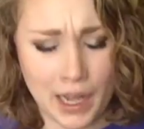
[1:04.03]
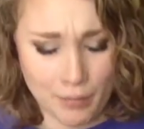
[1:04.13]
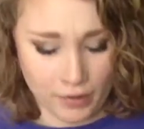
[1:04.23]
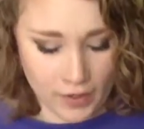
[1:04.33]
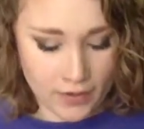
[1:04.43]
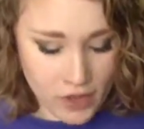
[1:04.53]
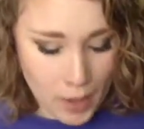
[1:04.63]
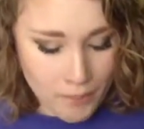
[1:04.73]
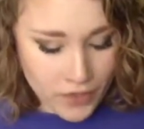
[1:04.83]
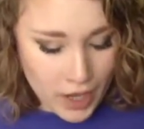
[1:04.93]
I believe.
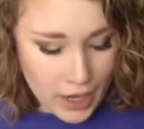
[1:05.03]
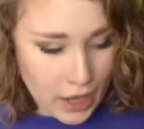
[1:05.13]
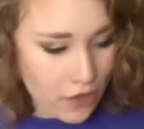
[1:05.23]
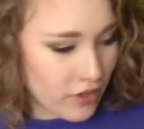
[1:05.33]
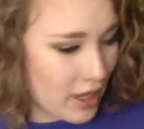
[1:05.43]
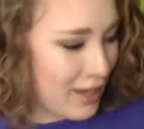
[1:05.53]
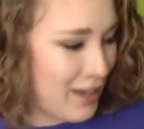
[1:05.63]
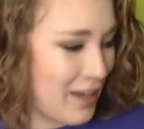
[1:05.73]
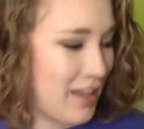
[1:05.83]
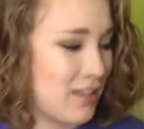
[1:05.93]
Another thing
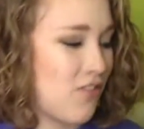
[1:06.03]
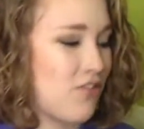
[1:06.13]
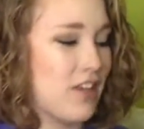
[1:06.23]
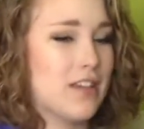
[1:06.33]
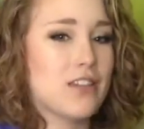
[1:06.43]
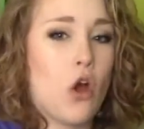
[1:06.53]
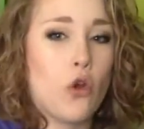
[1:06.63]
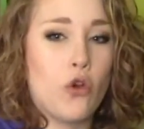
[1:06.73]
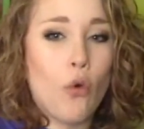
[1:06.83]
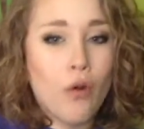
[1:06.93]
is these
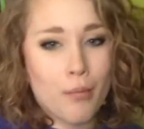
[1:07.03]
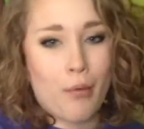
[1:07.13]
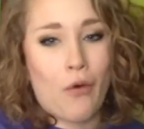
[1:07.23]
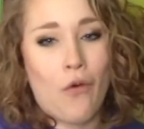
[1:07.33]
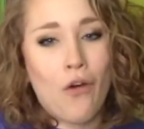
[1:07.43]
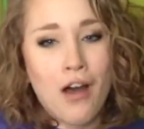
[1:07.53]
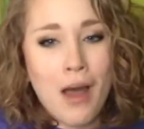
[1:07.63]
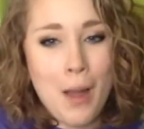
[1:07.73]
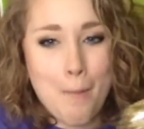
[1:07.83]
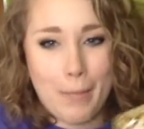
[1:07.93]
adorable
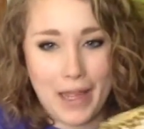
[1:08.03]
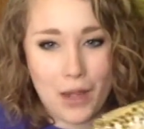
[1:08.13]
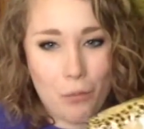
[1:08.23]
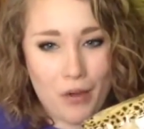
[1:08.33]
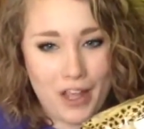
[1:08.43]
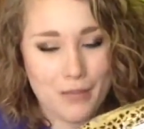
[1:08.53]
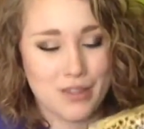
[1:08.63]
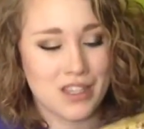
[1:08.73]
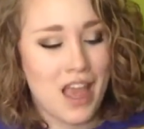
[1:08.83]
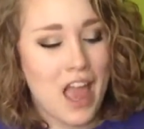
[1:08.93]
makeup
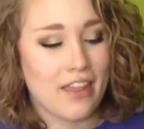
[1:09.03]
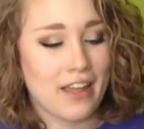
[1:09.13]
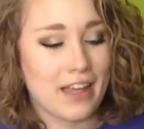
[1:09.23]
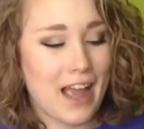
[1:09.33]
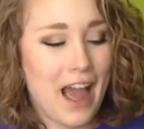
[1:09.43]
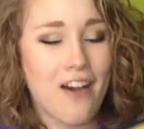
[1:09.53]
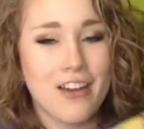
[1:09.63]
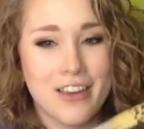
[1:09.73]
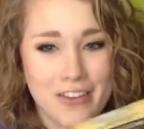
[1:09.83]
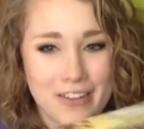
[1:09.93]
wipes. Like, how
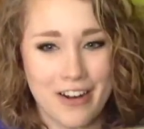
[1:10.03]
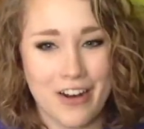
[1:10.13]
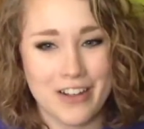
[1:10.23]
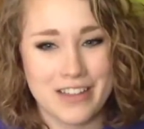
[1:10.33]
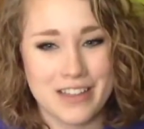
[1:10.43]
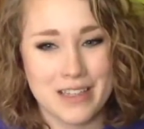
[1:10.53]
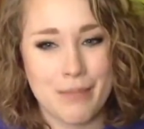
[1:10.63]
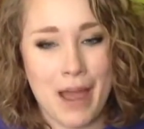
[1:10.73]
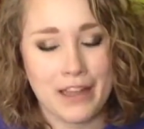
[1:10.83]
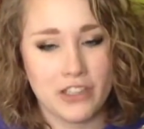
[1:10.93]
cute is this
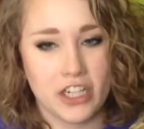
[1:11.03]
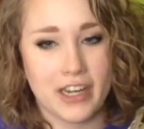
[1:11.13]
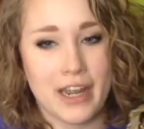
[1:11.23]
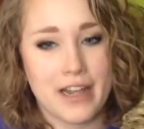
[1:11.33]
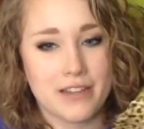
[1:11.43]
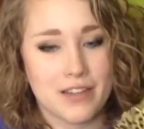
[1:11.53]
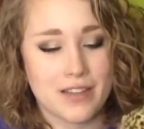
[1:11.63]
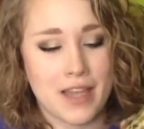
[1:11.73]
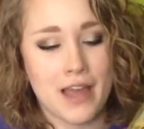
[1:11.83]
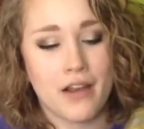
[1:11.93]
packaging? And it's a
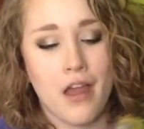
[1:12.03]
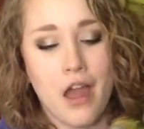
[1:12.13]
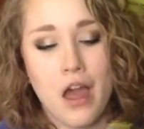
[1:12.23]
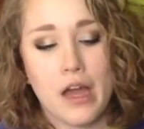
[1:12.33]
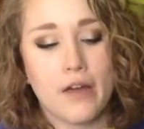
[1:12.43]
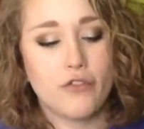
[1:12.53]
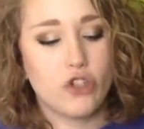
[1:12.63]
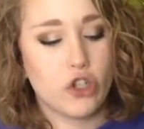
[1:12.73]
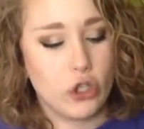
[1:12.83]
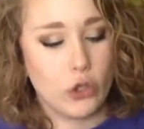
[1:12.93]
set of
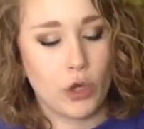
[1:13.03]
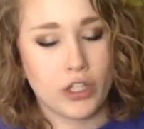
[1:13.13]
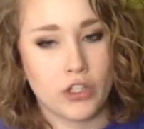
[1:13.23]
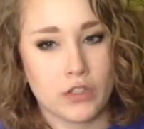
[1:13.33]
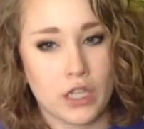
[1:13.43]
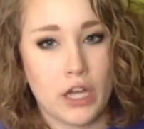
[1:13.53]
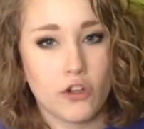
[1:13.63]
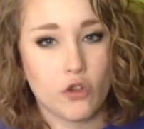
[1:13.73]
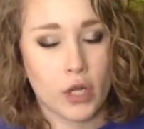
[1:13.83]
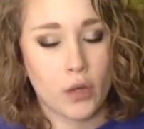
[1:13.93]
two, and so it's
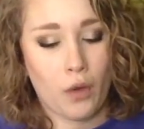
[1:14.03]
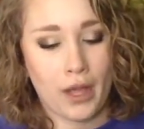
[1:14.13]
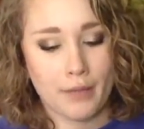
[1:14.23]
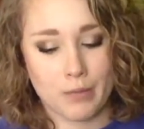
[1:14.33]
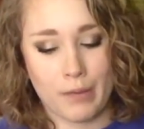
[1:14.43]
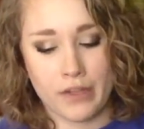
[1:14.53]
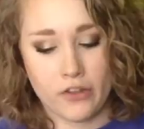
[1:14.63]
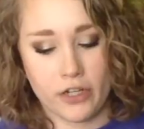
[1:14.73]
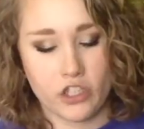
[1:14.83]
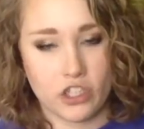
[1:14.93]
120 wipes, but
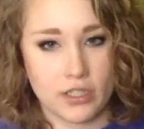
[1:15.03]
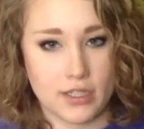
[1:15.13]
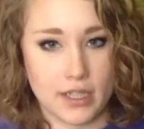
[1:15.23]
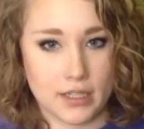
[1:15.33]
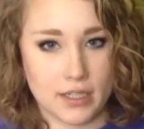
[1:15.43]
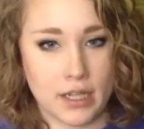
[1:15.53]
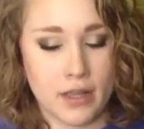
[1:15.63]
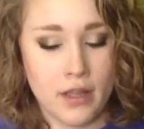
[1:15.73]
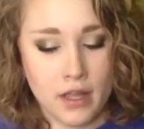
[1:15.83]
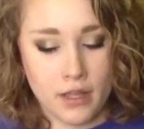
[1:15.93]
they're each in 60,
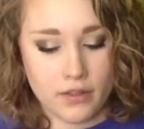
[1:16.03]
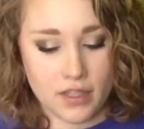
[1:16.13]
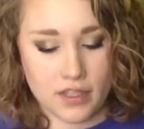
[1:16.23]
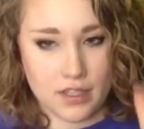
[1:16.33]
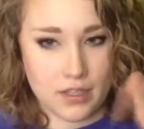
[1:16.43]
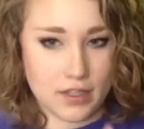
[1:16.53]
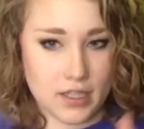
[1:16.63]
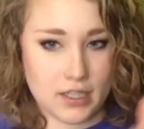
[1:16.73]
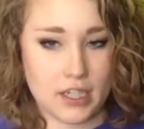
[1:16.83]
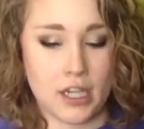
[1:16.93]
60, and
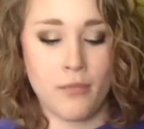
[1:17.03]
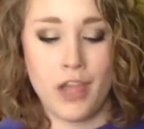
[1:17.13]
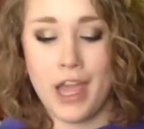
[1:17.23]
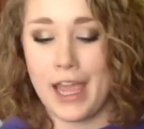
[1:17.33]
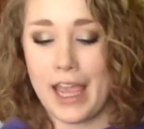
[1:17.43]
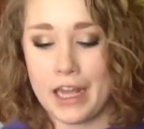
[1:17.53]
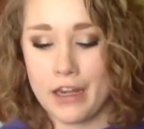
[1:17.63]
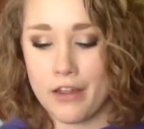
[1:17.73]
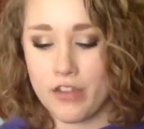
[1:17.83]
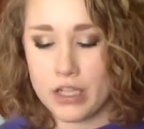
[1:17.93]
60. And
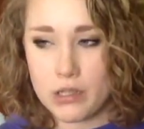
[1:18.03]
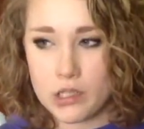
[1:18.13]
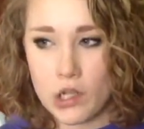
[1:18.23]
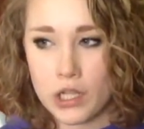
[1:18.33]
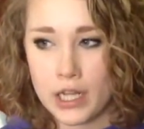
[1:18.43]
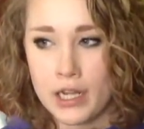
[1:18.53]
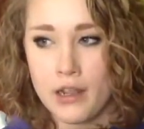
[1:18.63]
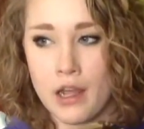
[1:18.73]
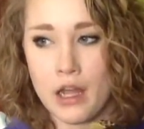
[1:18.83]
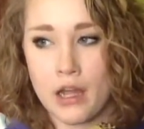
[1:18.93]
this was only
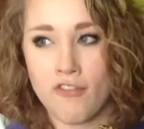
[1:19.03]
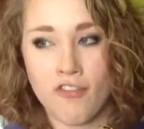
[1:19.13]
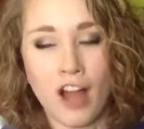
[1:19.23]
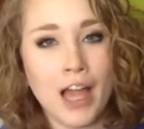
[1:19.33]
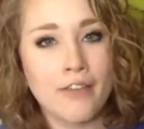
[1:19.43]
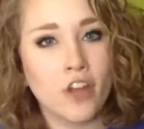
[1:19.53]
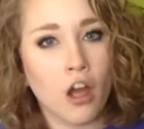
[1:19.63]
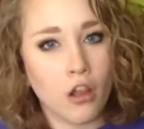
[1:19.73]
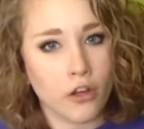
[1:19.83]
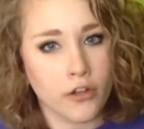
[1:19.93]
uh,
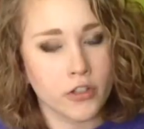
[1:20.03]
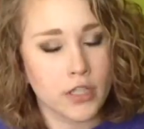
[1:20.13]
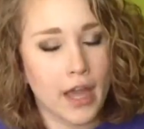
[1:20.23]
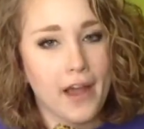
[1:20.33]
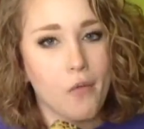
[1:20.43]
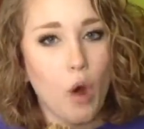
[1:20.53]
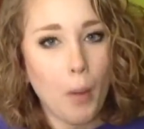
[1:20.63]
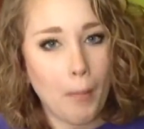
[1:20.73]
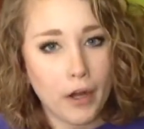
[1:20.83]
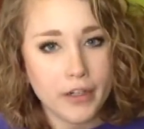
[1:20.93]
$5 at
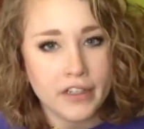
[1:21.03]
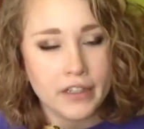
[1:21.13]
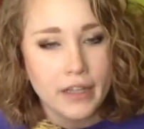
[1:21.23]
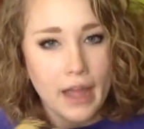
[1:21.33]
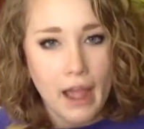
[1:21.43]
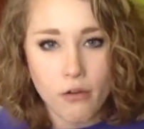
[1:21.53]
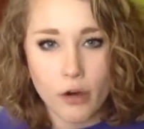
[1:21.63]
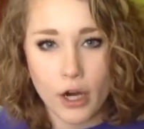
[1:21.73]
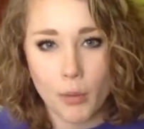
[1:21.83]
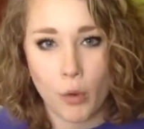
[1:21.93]
Walmart. How
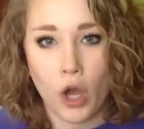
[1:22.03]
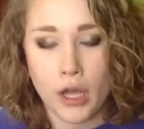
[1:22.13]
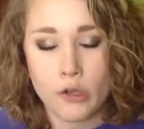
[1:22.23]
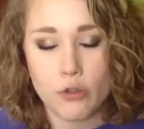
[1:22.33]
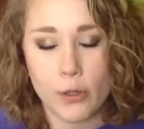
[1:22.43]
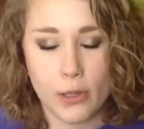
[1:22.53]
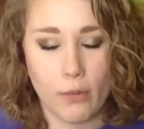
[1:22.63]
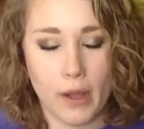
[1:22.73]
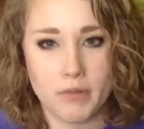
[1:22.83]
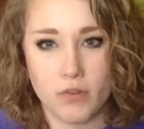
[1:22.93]
incredible. 120
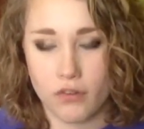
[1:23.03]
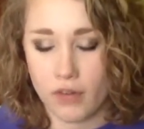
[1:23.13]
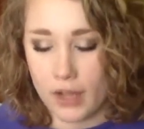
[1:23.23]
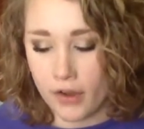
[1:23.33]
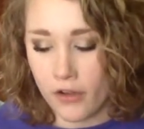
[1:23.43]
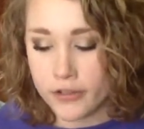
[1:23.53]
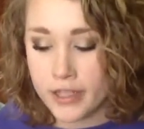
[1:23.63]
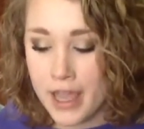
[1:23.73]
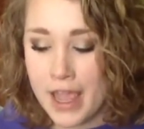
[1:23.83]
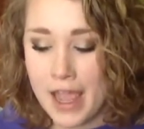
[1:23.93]
wipes for $5.
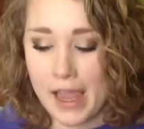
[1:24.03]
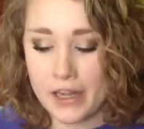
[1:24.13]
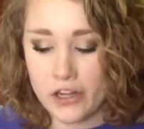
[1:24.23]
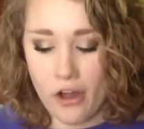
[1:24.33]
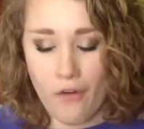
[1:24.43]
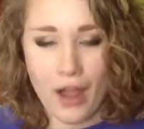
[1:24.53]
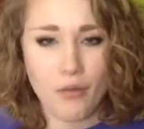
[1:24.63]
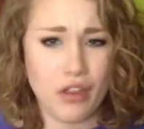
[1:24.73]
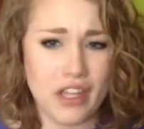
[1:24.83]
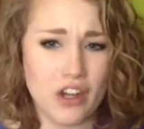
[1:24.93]
And you know, I
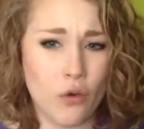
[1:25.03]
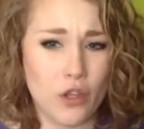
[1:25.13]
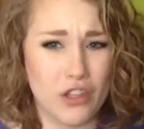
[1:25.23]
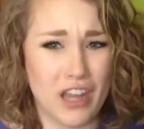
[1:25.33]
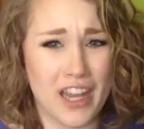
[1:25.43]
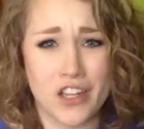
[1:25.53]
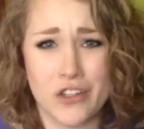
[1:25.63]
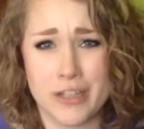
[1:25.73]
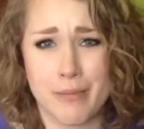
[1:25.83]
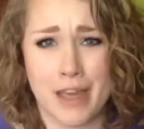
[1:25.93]
really don't like
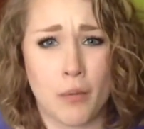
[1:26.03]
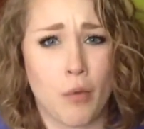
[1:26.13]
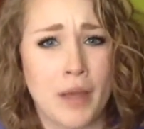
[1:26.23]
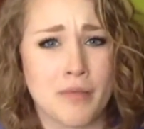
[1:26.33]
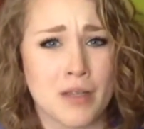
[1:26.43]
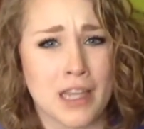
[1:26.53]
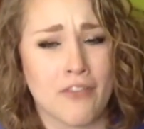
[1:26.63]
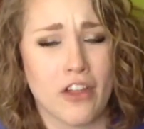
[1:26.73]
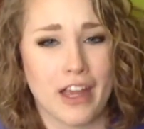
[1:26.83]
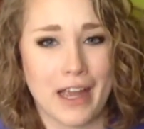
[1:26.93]
using makeup wipes because I
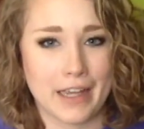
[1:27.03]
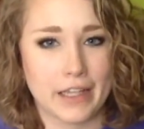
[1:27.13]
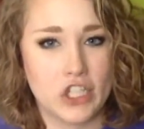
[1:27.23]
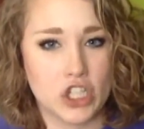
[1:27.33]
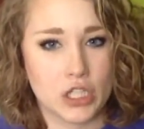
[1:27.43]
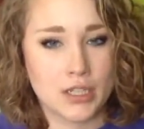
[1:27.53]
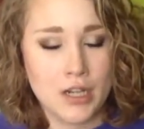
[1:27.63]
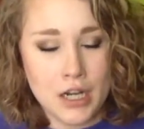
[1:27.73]
feel like I can just